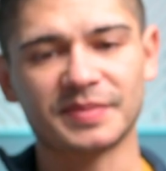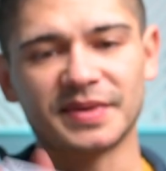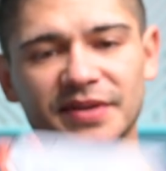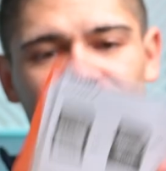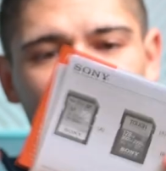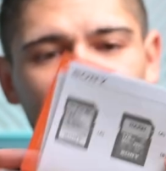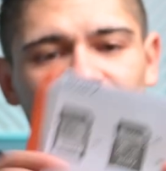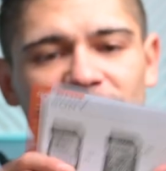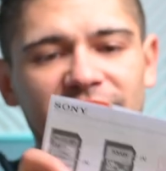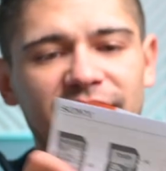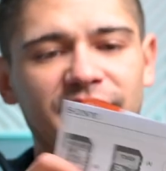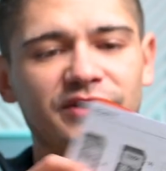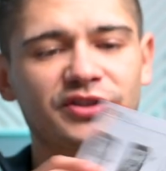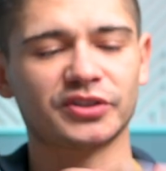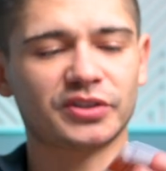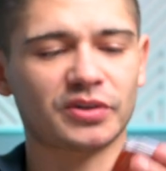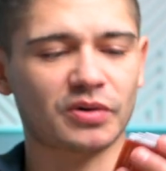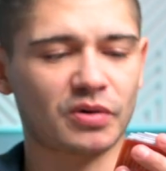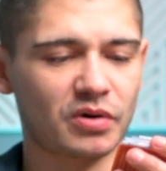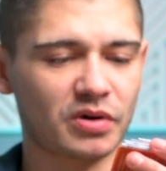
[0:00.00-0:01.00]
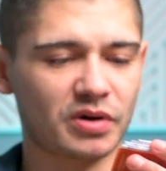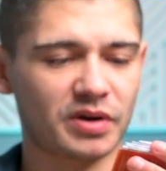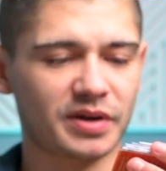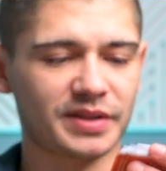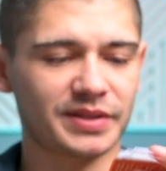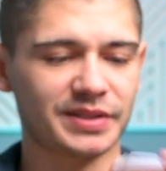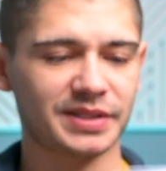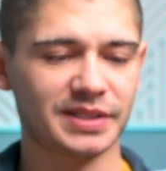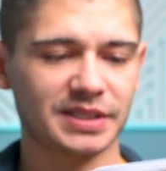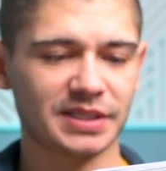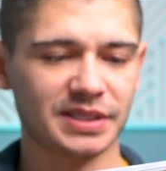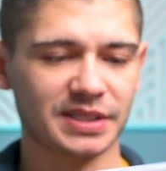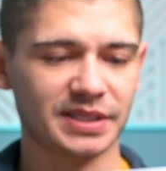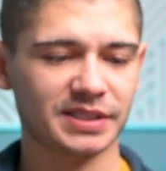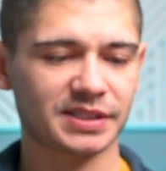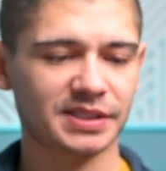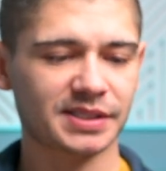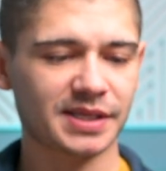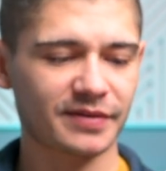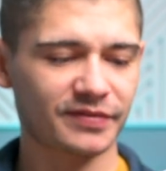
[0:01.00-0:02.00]
information on the
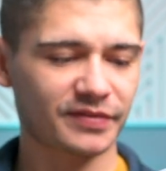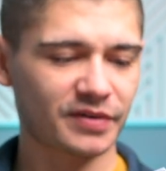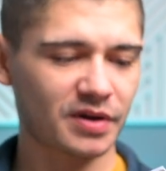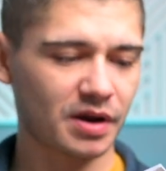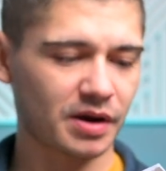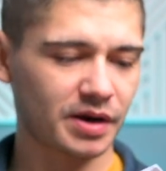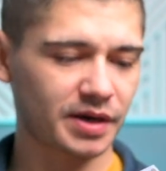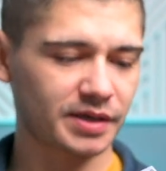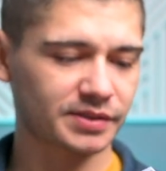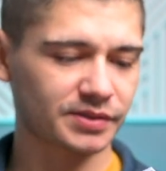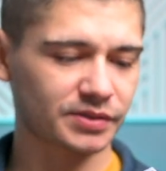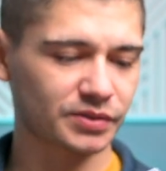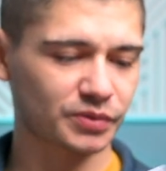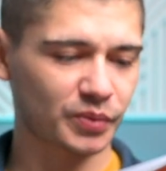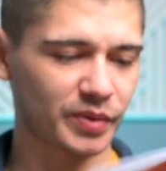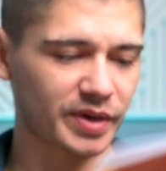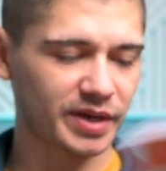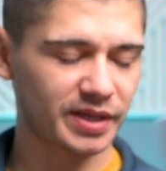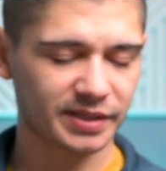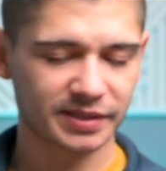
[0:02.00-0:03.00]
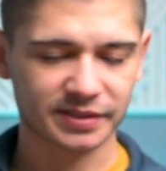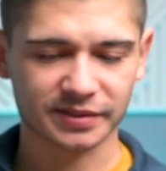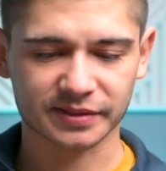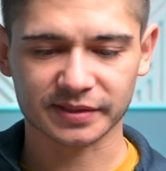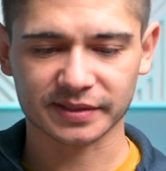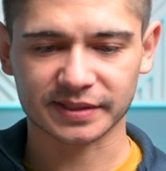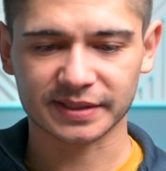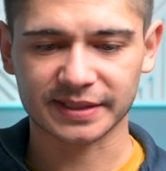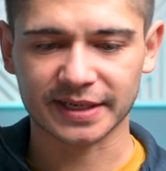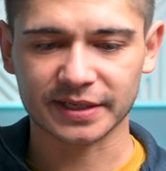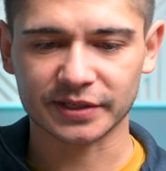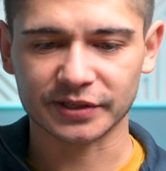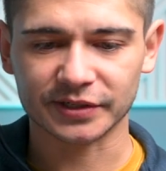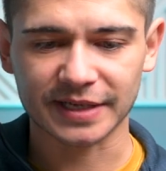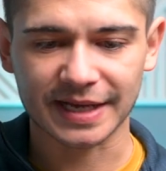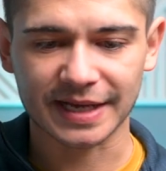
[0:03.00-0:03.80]
tough cards as well as the standard